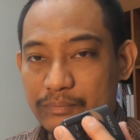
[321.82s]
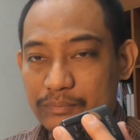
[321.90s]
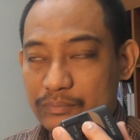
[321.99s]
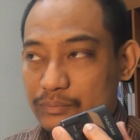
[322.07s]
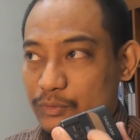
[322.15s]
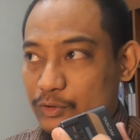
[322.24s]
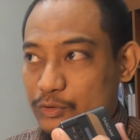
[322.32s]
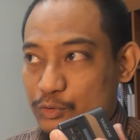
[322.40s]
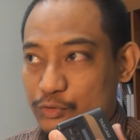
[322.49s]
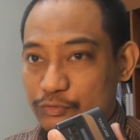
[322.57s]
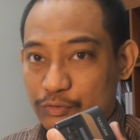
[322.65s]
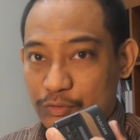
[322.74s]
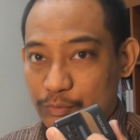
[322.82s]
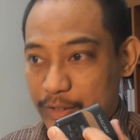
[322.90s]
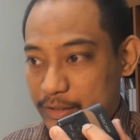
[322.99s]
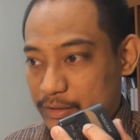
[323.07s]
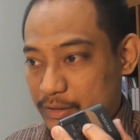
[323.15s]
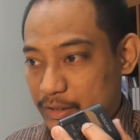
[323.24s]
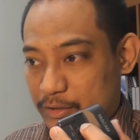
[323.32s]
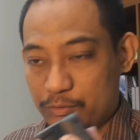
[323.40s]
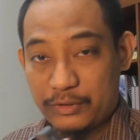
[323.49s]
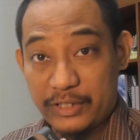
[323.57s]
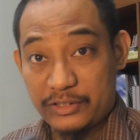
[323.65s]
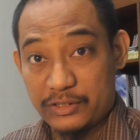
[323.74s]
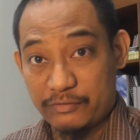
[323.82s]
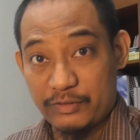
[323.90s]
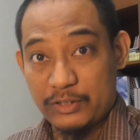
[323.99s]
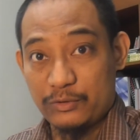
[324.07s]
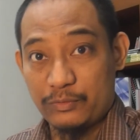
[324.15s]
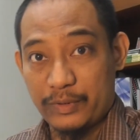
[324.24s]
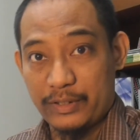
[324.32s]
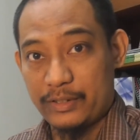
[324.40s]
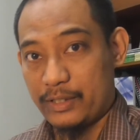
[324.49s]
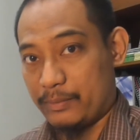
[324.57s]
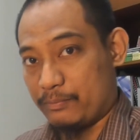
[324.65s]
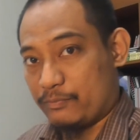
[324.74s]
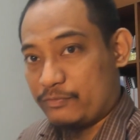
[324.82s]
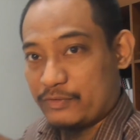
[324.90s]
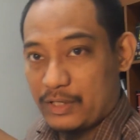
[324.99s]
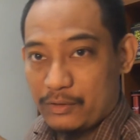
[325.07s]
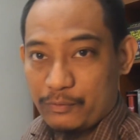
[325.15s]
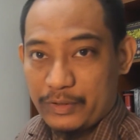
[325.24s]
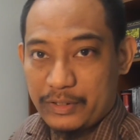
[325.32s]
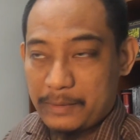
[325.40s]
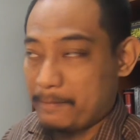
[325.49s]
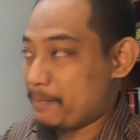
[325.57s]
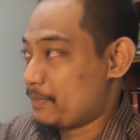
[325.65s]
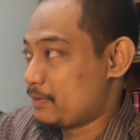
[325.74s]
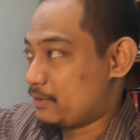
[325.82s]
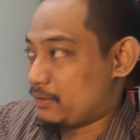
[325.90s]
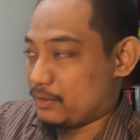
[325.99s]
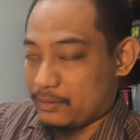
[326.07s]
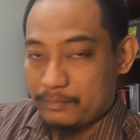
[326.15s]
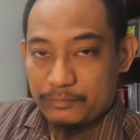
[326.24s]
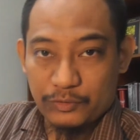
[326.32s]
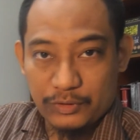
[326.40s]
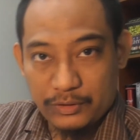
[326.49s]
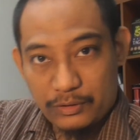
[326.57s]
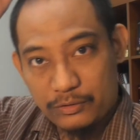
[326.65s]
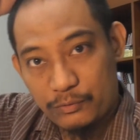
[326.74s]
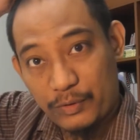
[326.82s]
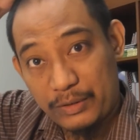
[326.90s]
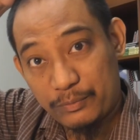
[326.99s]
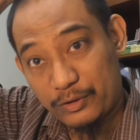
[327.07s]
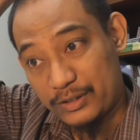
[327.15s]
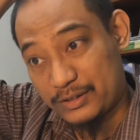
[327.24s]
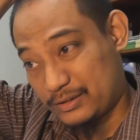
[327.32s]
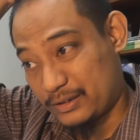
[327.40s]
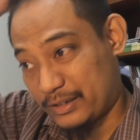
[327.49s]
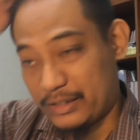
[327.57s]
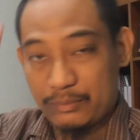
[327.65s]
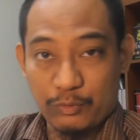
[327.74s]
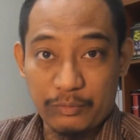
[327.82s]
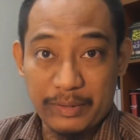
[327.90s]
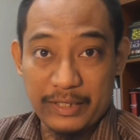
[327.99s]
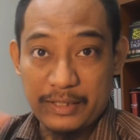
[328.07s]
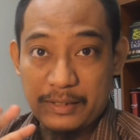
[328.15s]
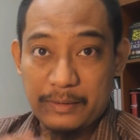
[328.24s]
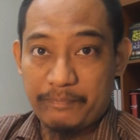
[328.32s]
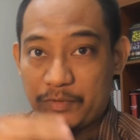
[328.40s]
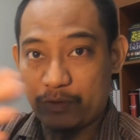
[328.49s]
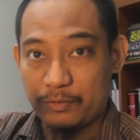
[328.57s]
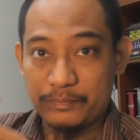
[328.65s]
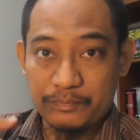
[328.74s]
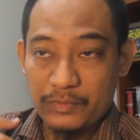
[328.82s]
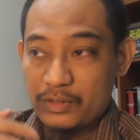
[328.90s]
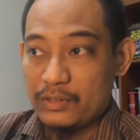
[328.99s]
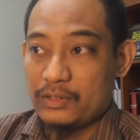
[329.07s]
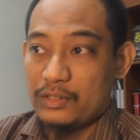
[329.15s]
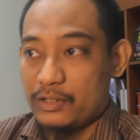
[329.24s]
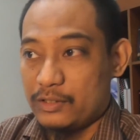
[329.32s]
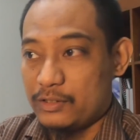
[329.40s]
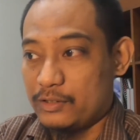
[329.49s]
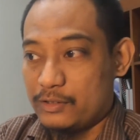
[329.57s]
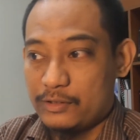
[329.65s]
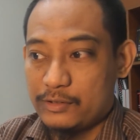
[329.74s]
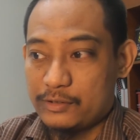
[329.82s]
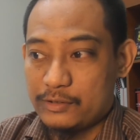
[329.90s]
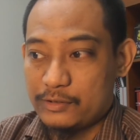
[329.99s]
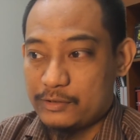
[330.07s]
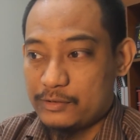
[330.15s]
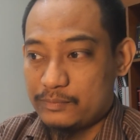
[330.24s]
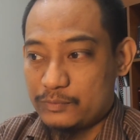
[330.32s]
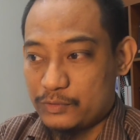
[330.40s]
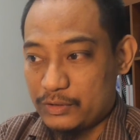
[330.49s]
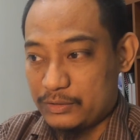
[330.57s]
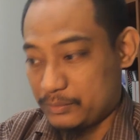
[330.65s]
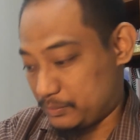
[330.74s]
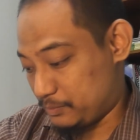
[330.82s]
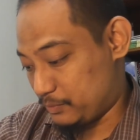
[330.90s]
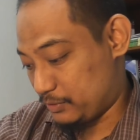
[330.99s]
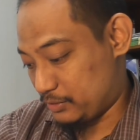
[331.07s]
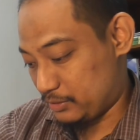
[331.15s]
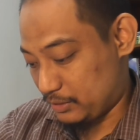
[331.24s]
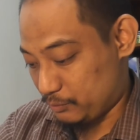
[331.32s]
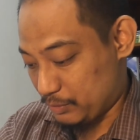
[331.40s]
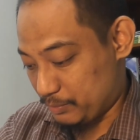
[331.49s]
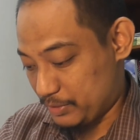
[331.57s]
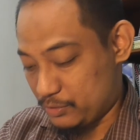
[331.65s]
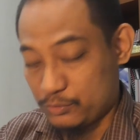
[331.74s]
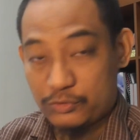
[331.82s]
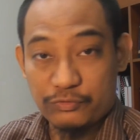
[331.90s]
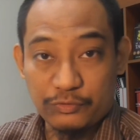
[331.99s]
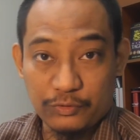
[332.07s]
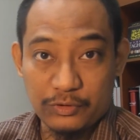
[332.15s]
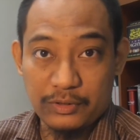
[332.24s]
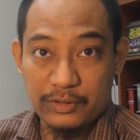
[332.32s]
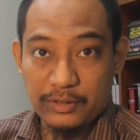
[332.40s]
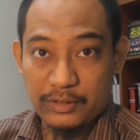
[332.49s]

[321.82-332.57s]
more useful when I do lecture video where I'm far away, talking on the whiteboard, etc., and mobile, you know. So it will be useful